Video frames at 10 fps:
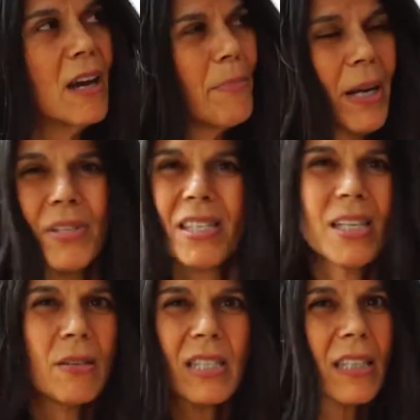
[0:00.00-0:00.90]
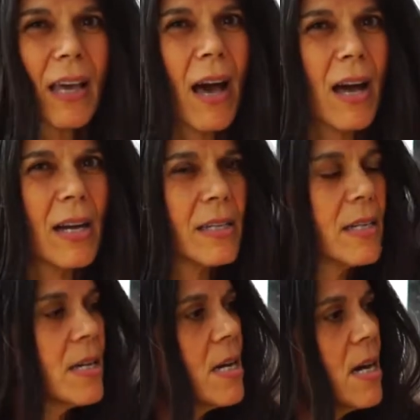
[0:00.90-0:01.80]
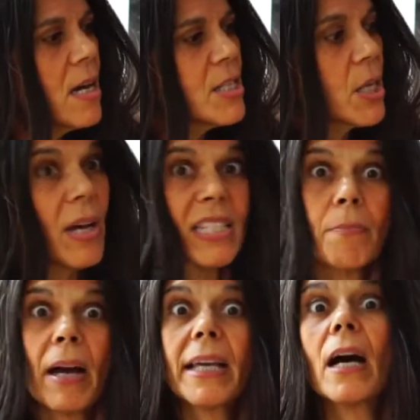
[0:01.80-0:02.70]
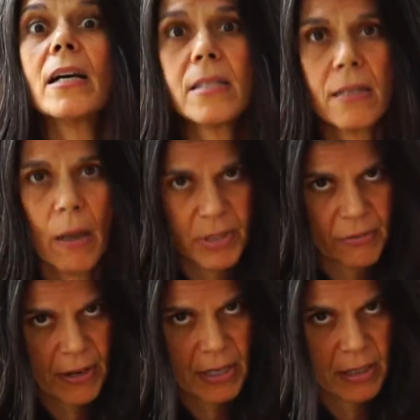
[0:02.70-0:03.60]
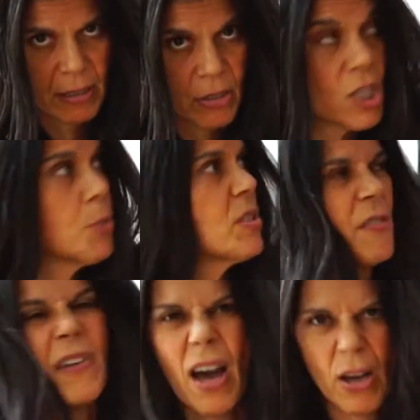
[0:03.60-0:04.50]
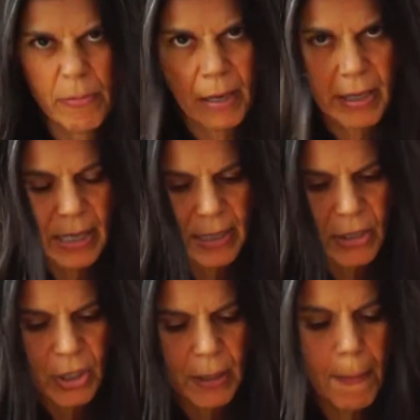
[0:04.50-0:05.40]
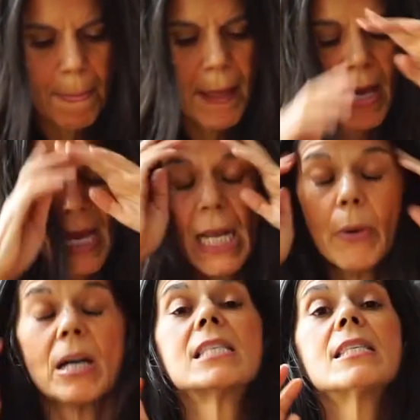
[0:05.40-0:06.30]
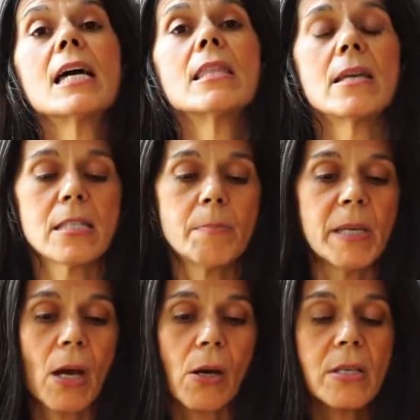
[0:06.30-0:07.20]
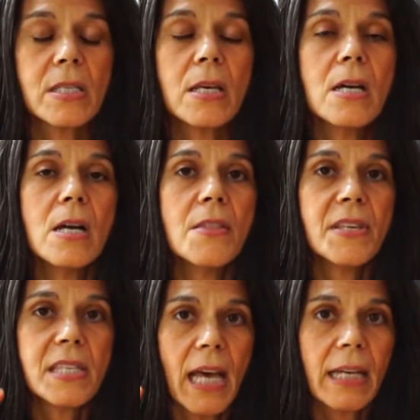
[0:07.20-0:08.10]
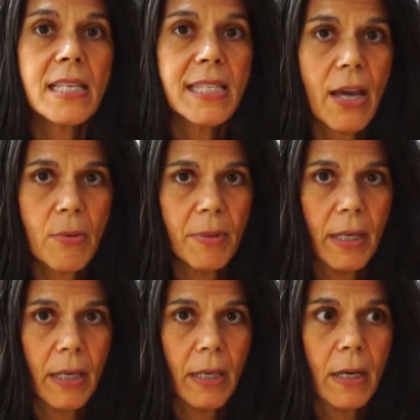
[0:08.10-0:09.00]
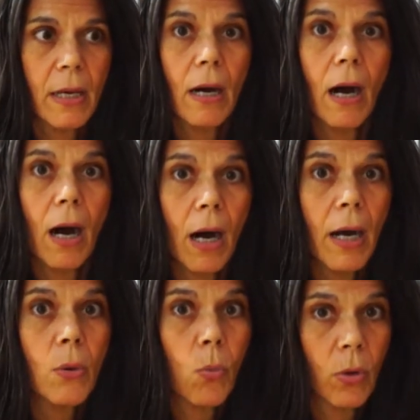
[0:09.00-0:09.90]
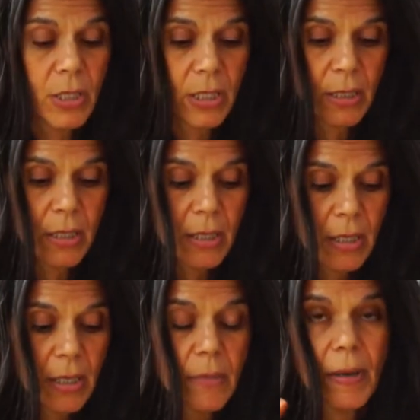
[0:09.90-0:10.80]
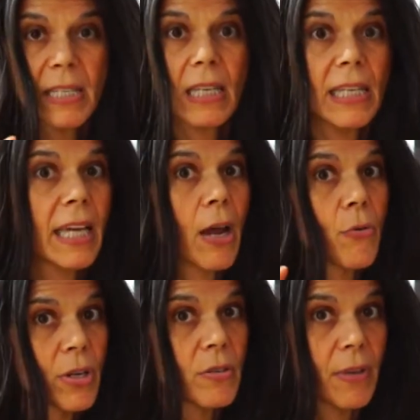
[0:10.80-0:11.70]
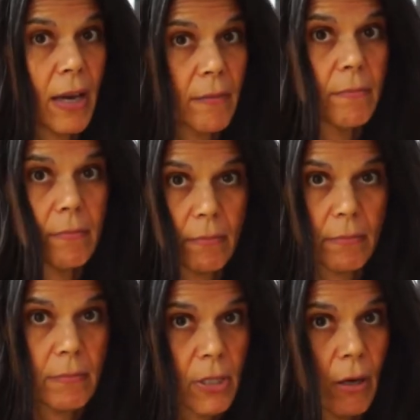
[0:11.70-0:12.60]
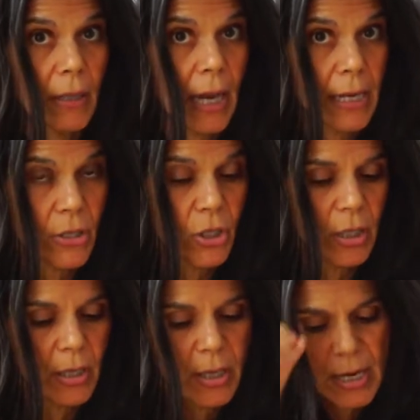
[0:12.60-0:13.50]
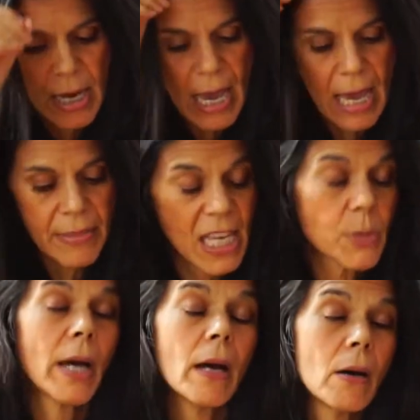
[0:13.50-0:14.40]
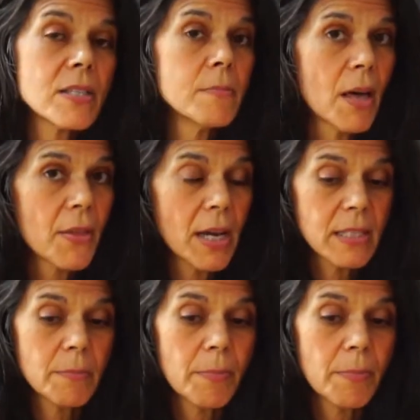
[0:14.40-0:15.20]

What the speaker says: but I was so scared. So I sent my cousin up to face it, and she was devoured by the energy. Now I say this because the second ceremony, I wanted to basically get rid of that dark energy. And that's why I asked Mother, I said,